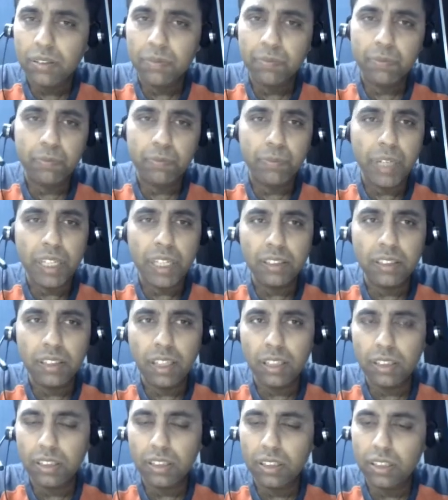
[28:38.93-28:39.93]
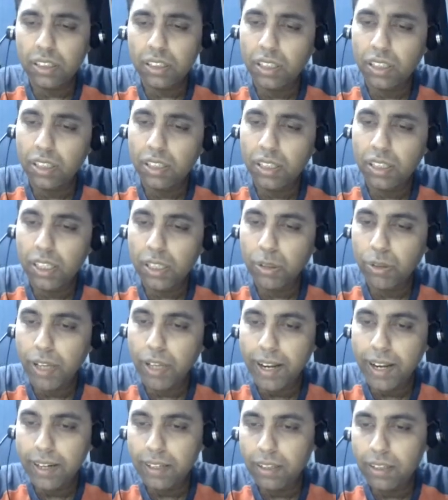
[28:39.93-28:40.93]
brings us to the
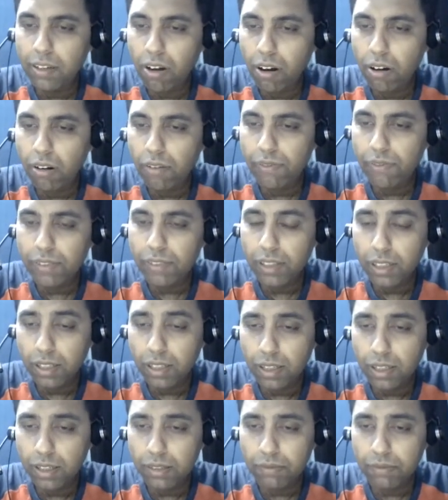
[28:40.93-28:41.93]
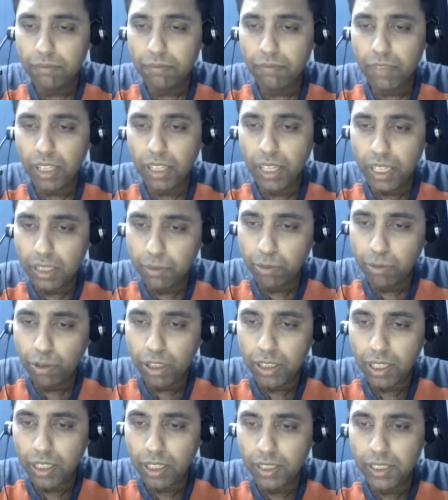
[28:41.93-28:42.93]
end of the
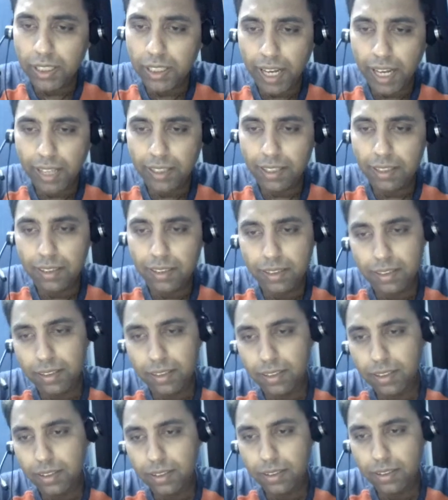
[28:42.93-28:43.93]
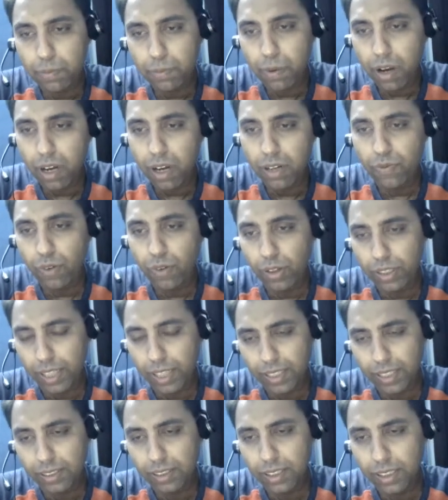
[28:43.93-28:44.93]
exploratory data analysis part for
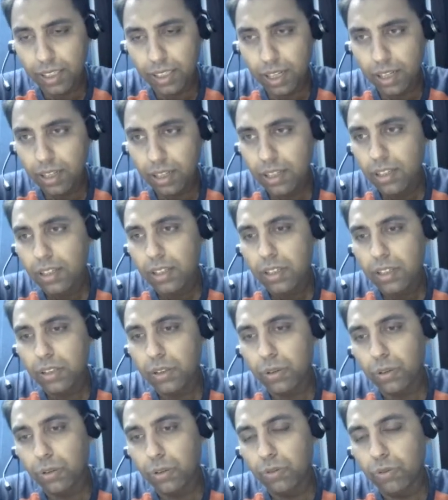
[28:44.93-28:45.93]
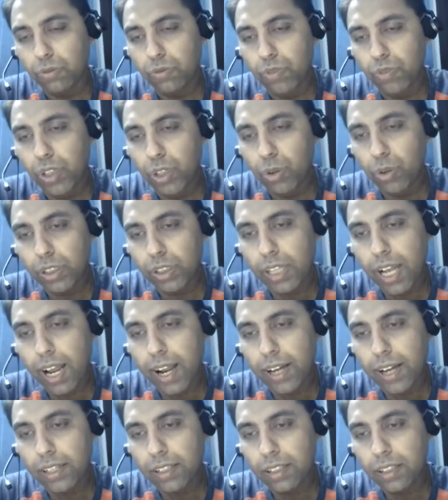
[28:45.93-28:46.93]
text data. So we looked
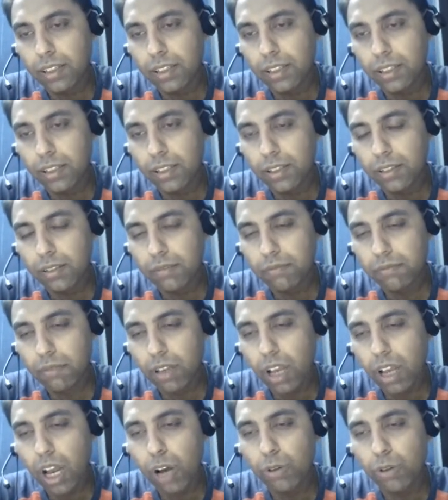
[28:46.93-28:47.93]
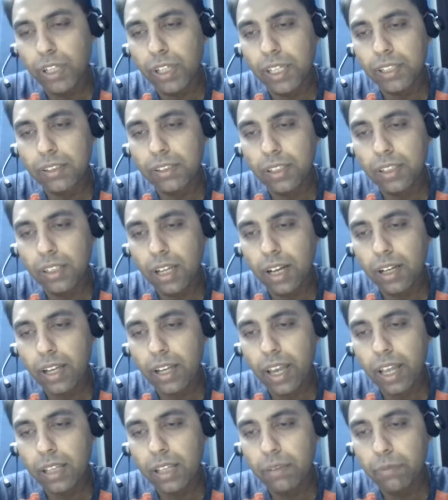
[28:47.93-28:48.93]
at how text data
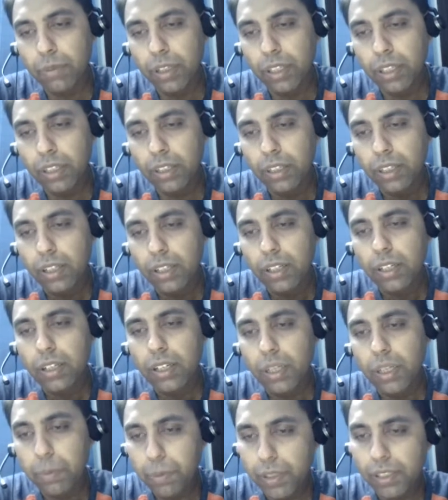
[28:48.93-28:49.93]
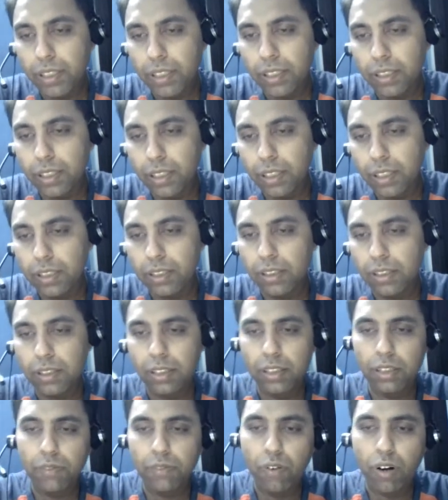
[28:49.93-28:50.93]
can be represented
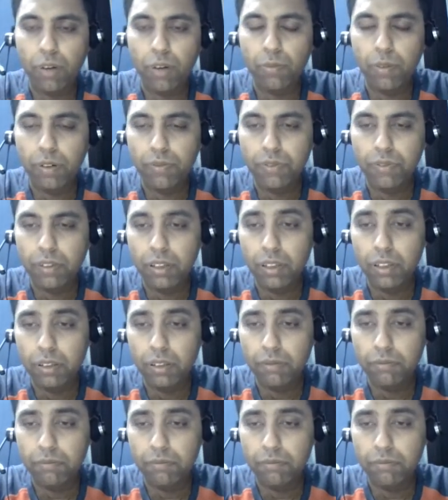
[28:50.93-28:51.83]
in the form of a